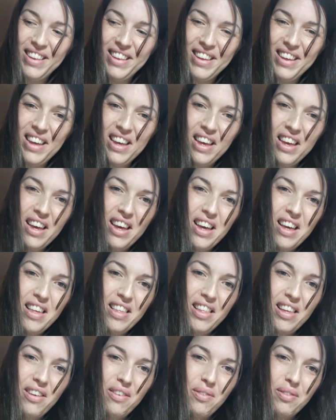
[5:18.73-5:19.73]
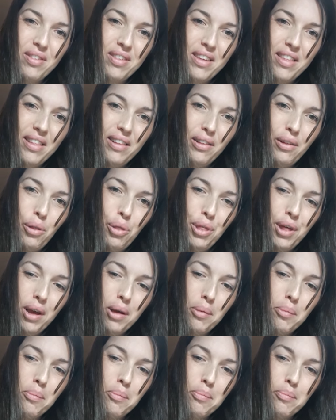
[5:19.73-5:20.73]
So you see the little thing.
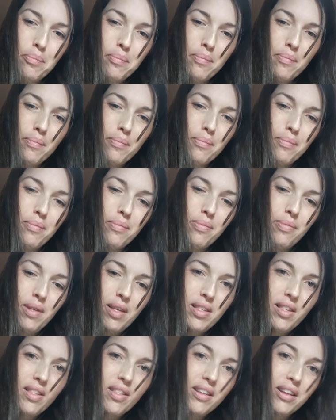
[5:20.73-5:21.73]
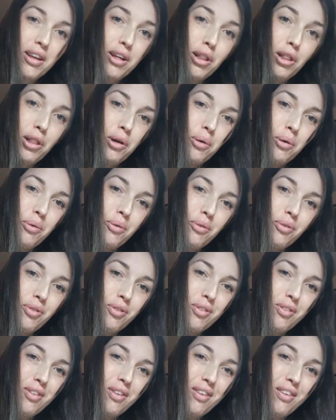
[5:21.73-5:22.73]
This isn't
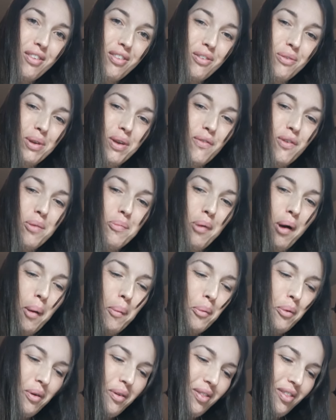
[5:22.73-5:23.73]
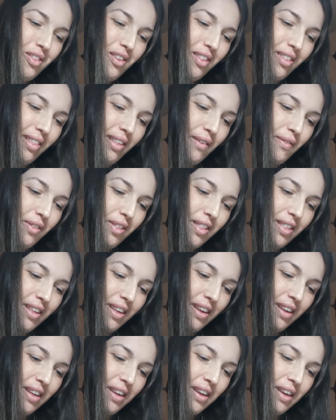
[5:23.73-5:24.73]
closed, so whenever he popcorns, it just lifts.
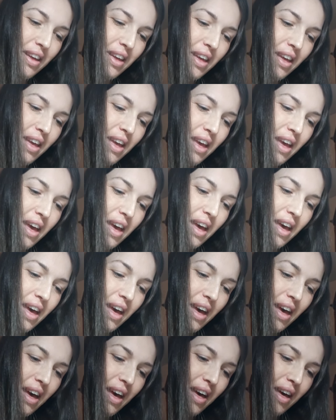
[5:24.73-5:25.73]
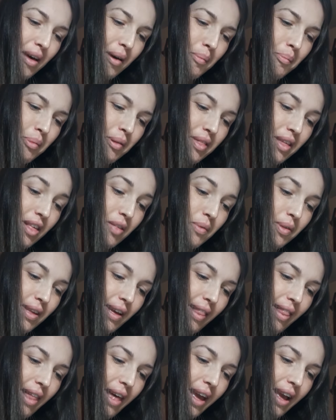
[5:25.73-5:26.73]
But these ones I
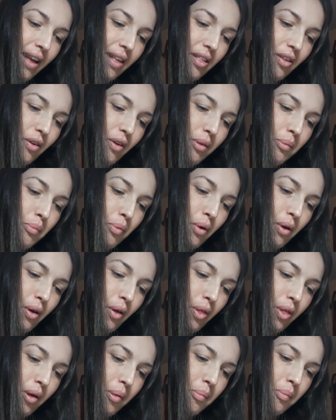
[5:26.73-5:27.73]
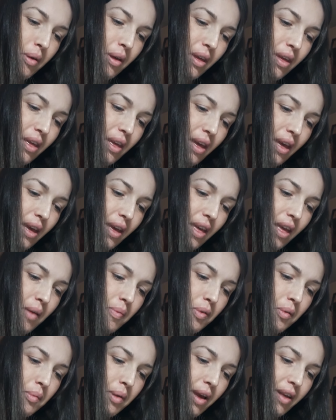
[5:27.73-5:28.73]
like because you can boil them and keep
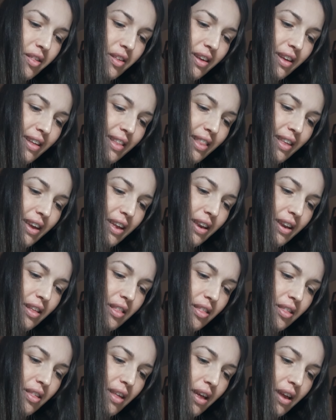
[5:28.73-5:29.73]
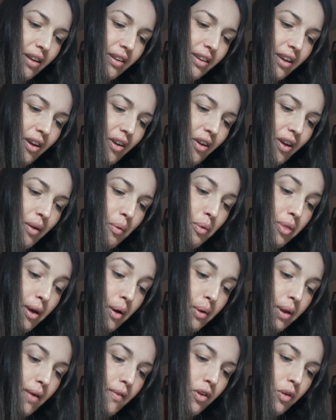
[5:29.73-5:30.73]
them nice and clean and sanitary without
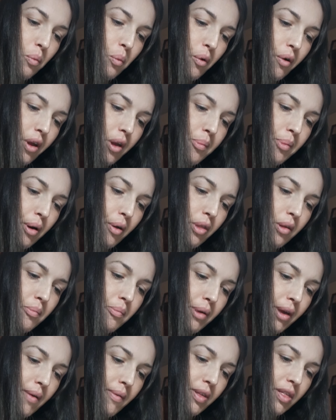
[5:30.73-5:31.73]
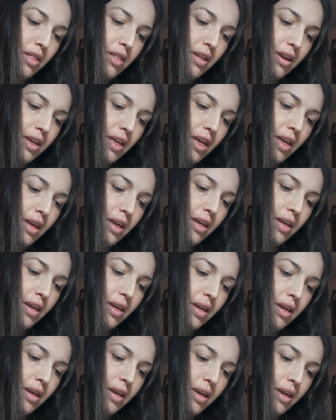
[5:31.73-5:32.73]
having to worry about them becoming sticky
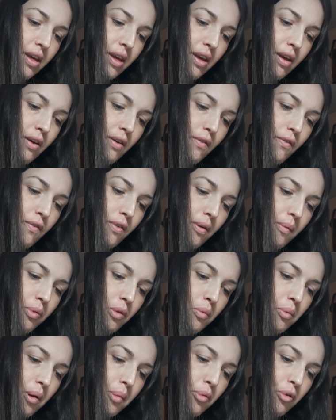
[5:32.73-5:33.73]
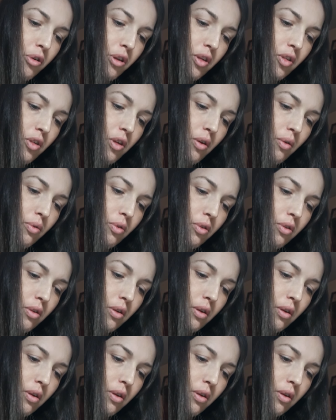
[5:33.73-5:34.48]
from the rubber disuse.